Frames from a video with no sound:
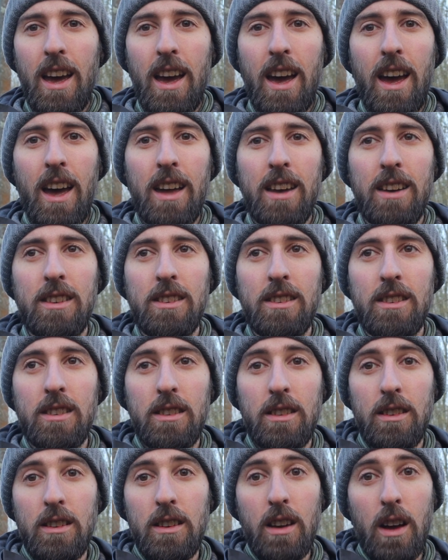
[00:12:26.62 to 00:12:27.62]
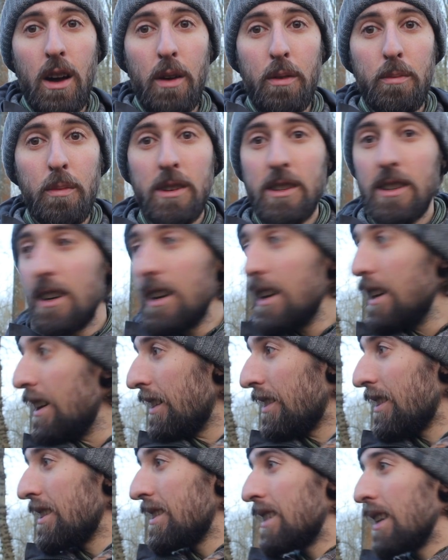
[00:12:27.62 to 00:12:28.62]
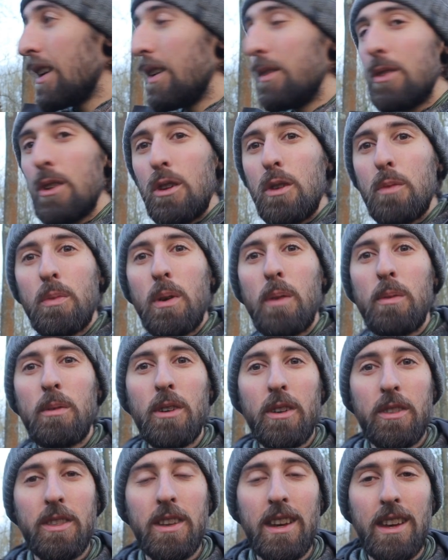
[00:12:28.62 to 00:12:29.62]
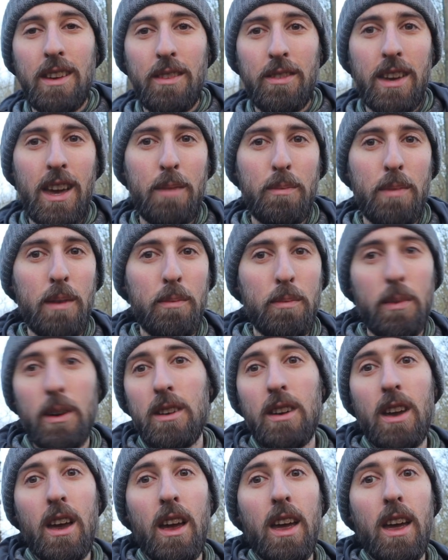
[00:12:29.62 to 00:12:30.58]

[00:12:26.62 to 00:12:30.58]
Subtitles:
and admittedly at this time of year you're probably not thinking of camping, but